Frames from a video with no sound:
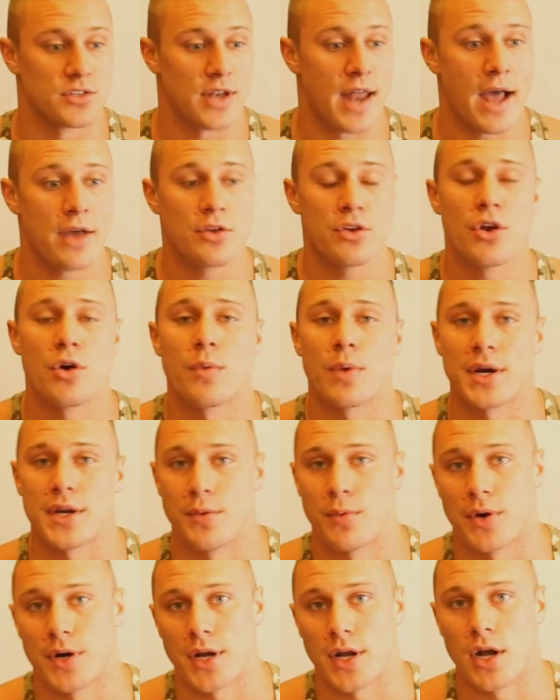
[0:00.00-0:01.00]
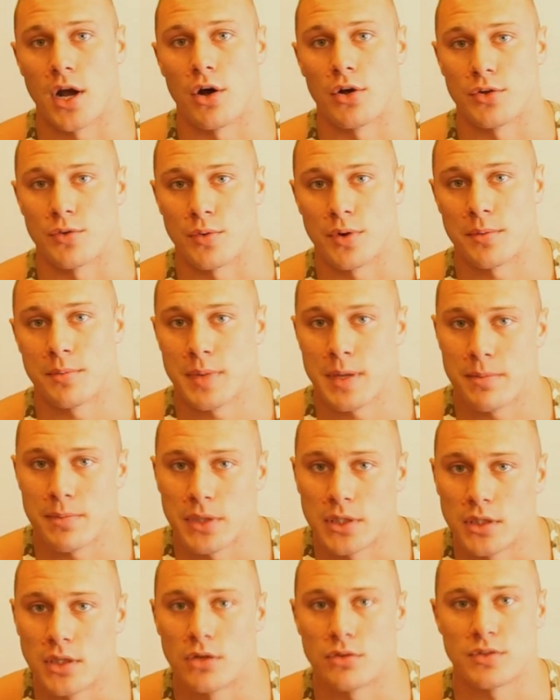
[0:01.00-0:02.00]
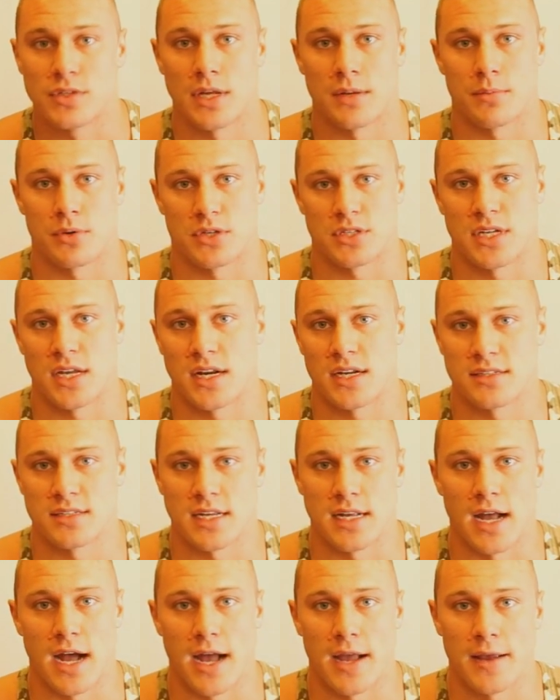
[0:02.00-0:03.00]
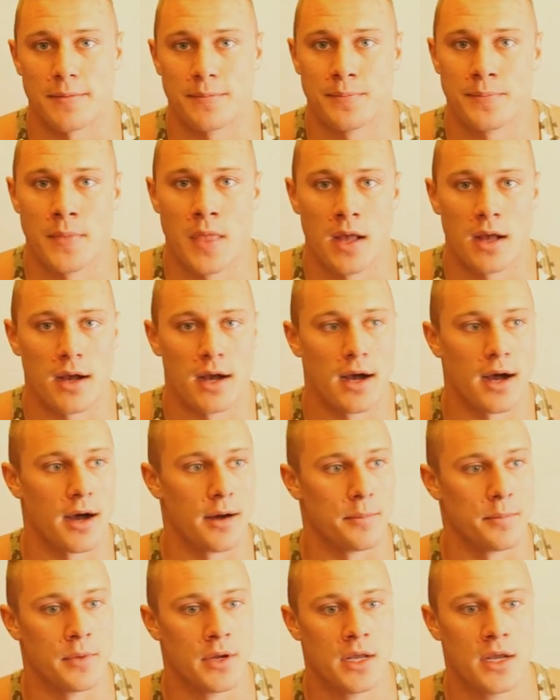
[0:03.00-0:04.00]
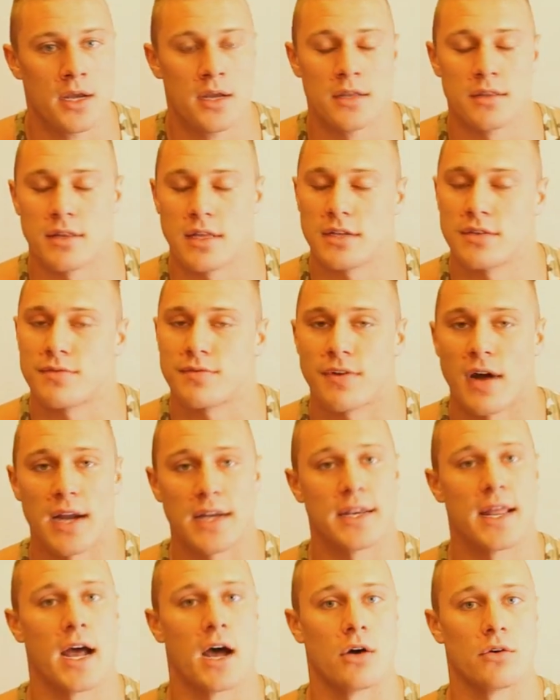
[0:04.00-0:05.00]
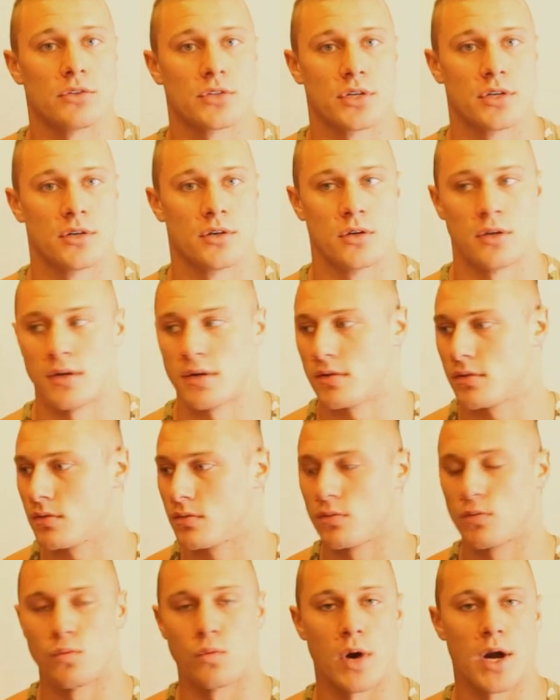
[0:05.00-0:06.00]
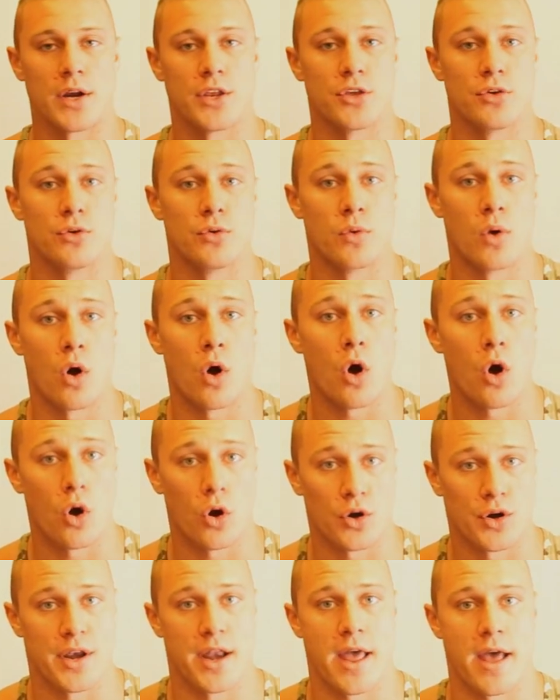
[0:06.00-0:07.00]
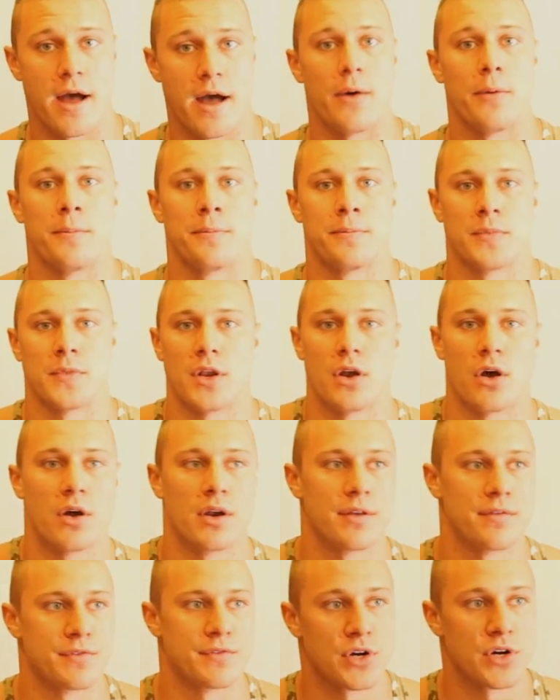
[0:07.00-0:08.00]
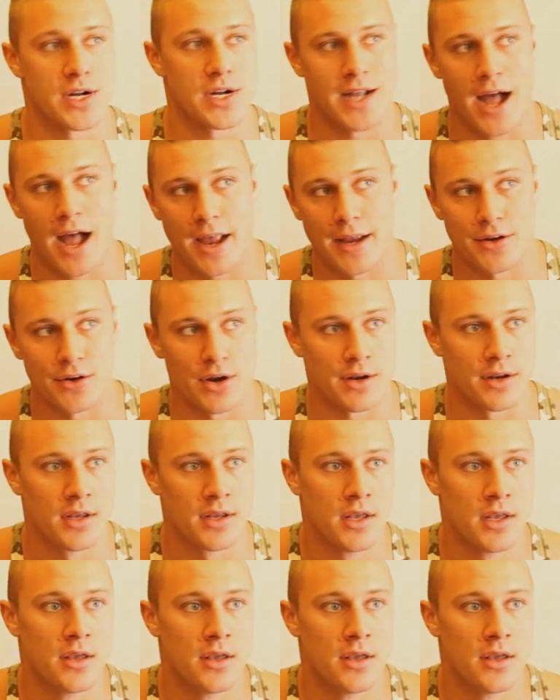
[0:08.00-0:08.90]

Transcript: now you know where you want to go. You want to be below 10% as a guy, then find out where you are now. And if you're a guy and you're at